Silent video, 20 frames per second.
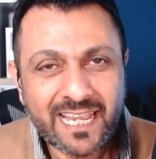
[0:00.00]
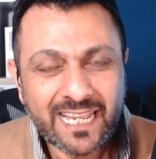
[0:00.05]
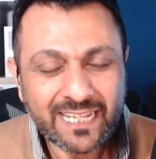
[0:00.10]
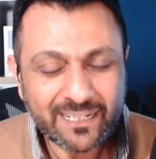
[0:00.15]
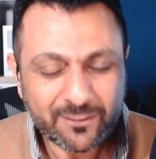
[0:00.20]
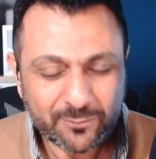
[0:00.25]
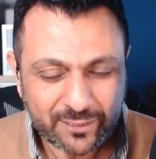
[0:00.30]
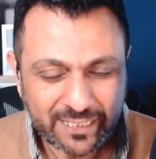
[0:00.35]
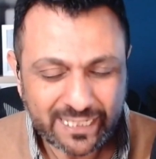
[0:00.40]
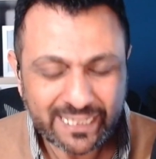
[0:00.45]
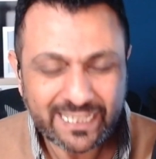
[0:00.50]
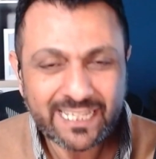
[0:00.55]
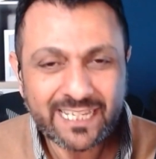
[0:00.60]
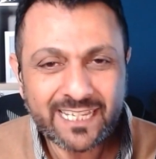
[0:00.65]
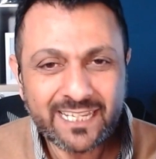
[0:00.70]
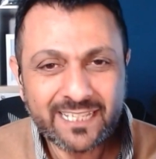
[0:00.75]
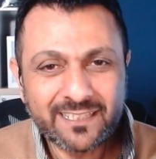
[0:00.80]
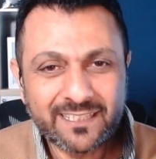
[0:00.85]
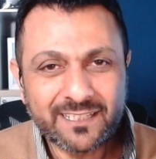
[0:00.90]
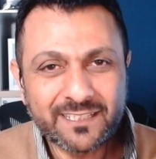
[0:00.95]
And it was
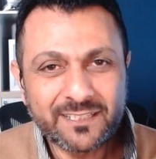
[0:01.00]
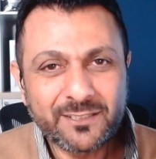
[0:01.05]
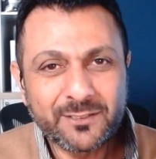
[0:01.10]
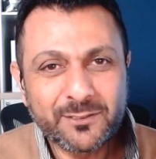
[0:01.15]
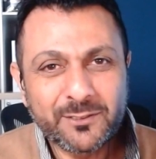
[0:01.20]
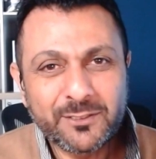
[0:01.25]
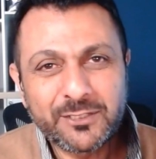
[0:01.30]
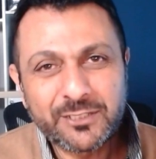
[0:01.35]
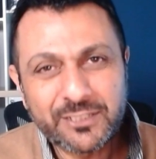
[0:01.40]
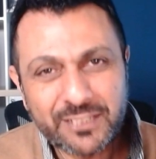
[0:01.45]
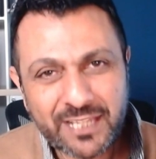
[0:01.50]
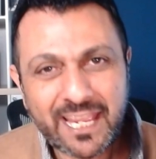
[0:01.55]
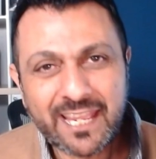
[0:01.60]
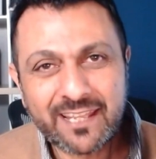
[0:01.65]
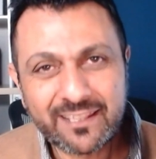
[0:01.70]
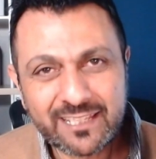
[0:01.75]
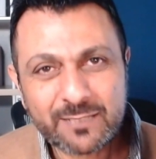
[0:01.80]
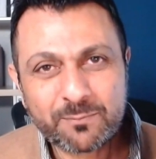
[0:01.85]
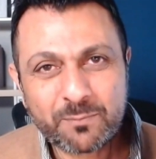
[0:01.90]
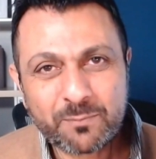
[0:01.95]
clear that you
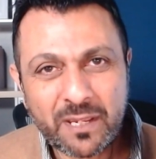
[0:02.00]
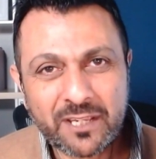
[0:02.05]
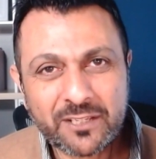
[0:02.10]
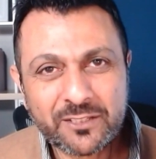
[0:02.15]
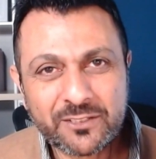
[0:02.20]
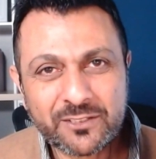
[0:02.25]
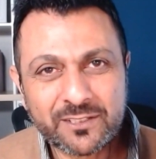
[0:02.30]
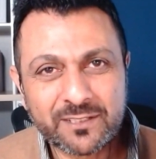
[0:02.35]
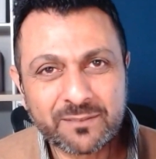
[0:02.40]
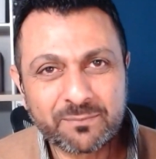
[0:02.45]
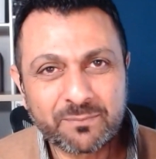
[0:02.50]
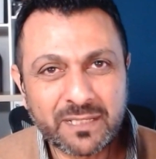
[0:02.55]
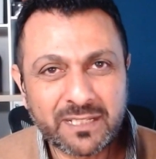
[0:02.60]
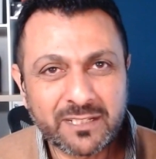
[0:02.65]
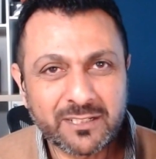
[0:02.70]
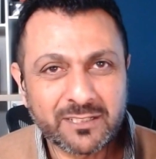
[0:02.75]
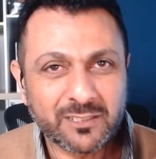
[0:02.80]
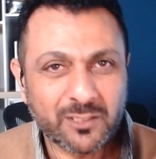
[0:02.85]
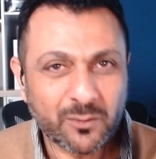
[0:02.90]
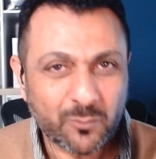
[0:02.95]
share this passion
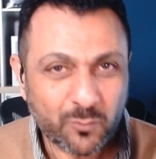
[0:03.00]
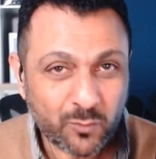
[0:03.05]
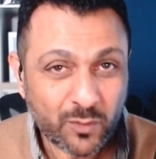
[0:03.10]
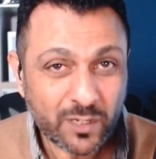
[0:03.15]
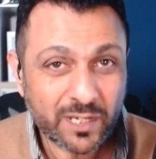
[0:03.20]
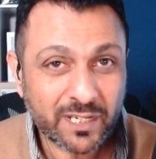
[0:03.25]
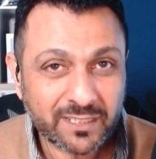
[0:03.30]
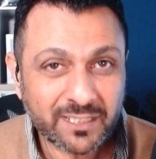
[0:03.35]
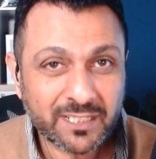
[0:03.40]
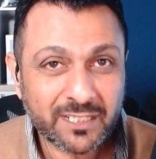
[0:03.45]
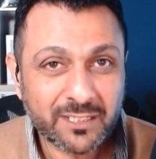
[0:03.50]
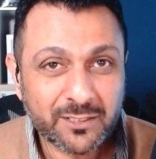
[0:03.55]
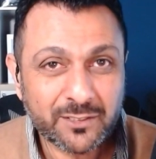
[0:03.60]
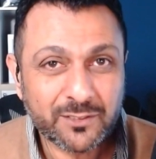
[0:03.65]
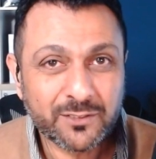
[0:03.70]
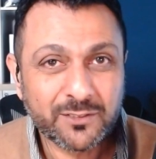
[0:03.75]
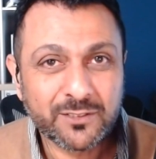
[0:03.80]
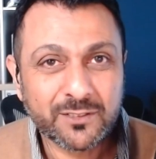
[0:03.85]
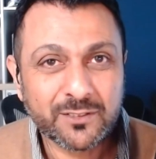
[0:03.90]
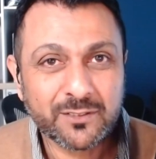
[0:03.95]
because the work that
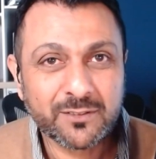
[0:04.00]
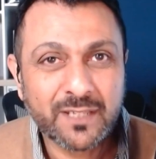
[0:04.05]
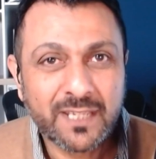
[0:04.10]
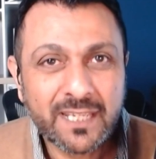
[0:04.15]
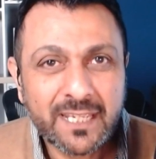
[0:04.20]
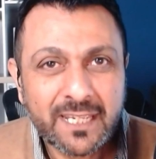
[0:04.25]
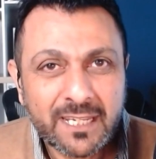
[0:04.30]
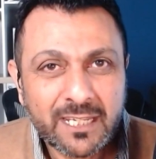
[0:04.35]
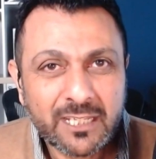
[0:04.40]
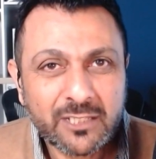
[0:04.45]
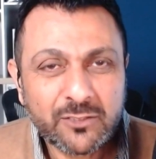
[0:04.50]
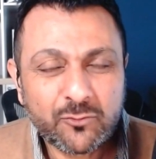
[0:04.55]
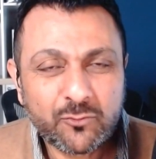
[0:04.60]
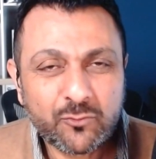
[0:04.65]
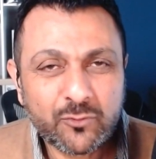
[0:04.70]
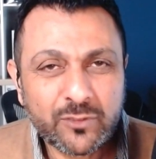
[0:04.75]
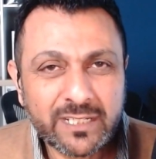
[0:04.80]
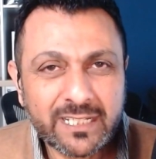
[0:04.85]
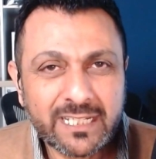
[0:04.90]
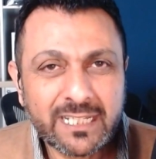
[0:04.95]
you do
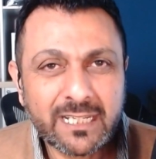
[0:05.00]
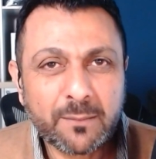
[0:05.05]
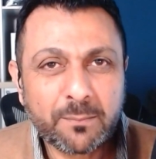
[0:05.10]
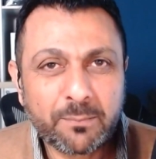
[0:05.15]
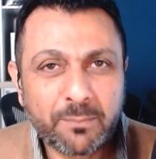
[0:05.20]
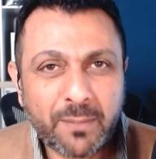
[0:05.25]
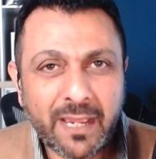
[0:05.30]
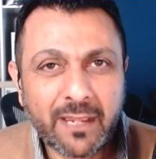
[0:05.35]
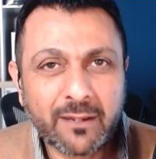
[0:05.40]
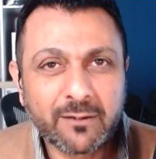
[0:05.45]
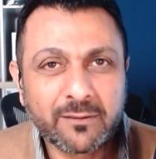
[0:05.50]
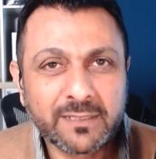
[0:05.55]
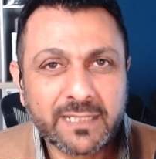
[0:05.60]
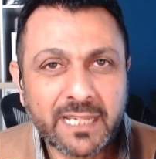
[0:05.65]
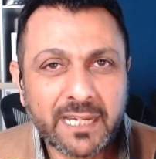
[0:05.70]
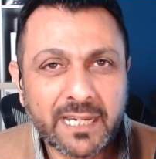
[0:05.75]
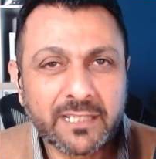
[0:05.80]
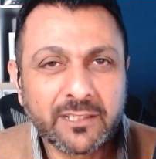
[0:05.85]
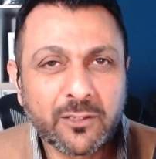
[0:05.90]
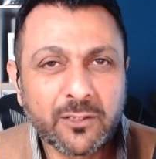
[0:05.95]
is really about
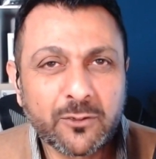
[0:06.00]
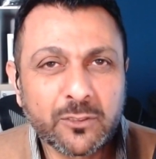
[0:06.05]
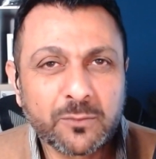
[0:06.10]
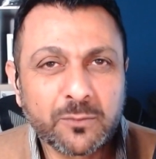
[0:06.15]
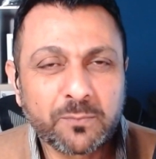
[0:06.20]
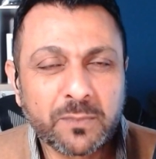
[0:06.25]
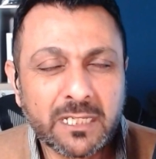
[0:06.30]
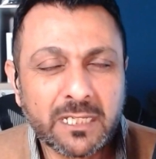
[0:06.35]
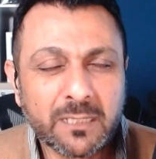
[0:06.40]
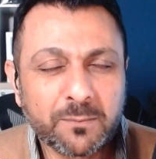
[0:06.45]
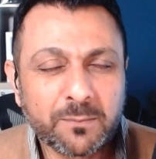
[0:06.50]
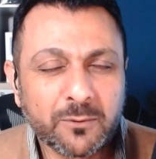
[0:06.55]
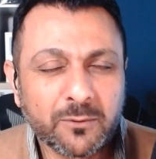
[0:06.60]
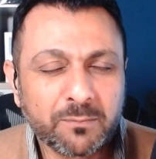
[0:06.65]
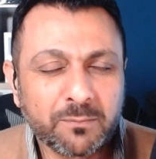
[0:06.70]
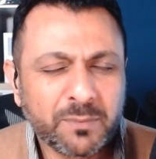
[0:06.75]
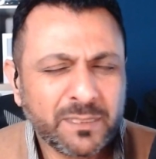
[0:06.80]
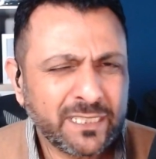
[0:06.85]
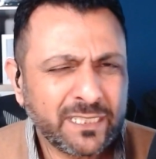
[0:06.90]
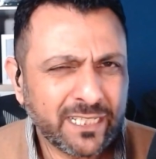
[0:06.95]
getting those
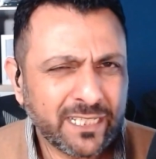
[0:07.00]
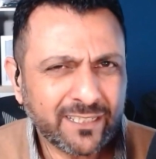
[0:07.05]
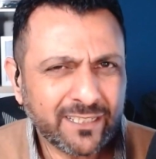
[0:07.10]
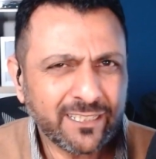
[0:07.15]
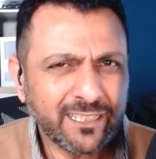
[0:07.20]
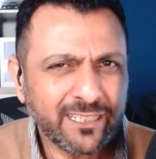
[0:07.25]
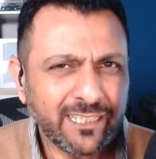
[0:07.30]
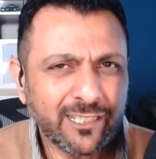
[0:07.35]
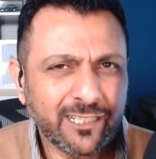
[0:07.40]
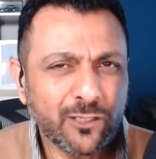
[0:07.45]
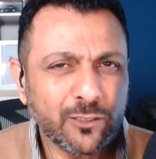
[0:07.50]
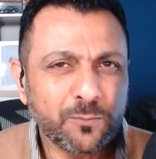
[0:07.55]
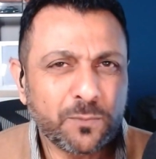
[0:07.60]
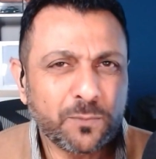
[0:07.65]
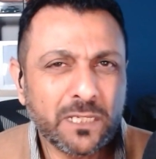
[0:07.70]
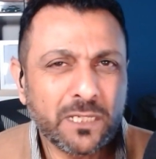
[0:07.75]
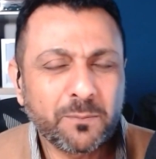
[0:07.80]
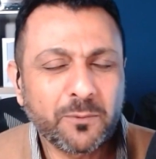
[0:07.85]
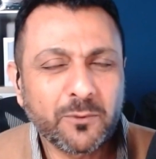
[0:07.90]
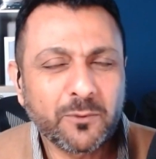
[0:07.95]
people, particularly those
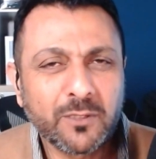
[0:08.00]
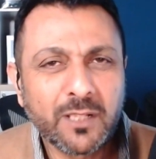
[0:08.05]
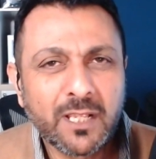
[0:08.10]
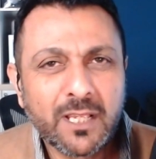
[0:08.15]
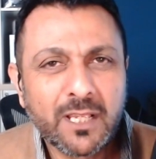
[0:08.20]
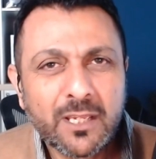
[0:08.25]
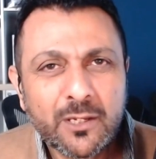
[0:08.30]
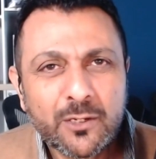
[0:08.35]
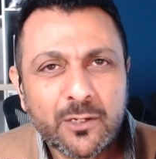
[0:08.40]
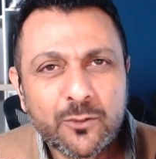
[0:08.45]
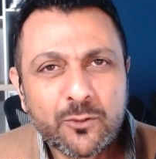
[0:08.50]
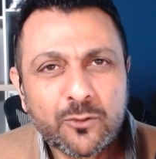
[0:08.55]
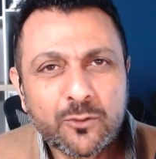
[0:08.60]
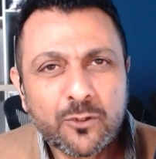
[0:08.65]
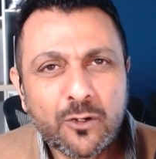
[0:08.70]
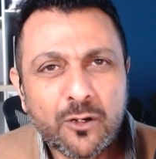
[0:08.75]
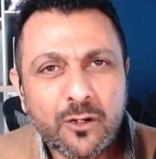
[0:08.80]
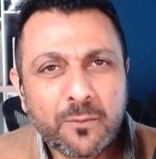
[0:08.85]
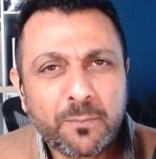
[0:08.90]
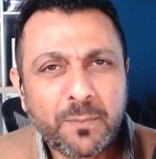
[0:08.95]
people
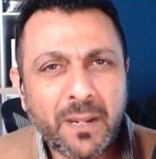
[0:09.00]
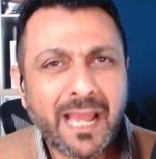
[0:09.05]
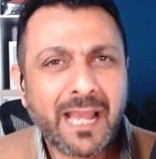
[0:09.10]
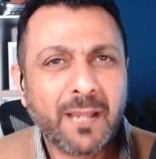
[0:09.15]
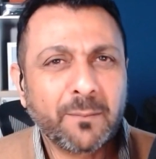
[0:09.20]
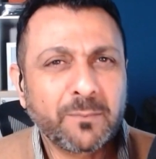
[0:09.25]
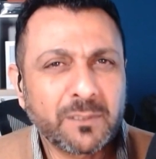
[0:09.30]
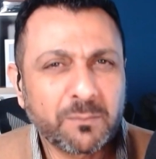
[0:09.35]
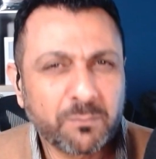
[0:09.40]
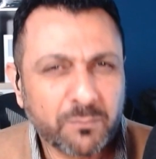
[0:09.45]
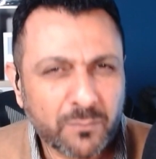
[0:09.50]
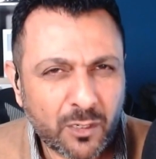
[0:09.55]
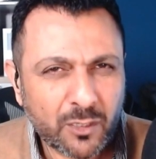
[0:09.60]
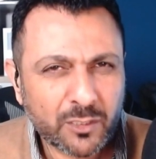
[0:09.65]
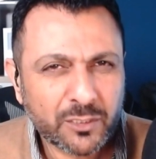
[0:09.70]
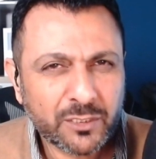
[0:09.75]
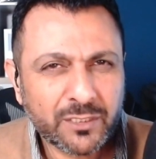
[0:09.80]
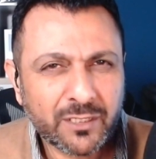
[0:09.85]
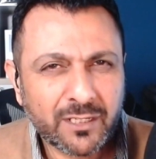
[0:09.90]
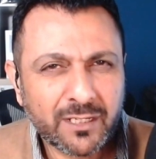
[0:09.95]
who are perhaps in
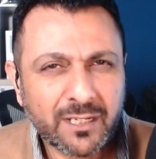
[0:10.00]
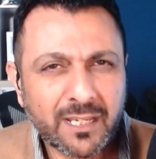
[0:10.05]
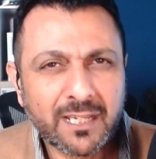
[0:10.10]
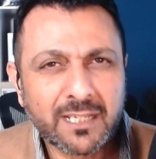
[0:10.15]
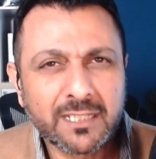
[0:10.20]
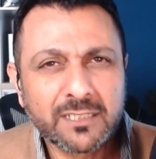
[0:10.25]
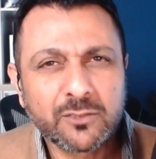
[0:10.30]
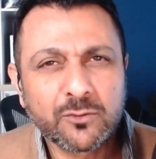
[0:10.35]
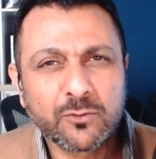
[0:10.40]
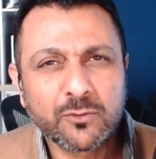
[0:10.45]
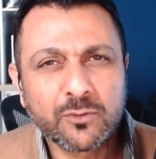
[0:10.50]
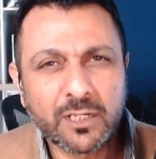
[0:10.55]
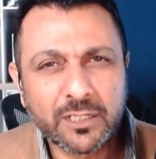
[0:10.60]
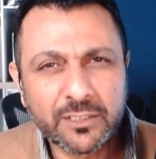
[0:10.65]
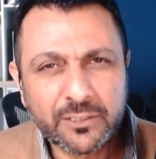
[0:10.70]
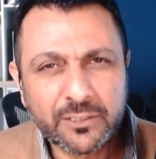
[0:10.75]
marginalized or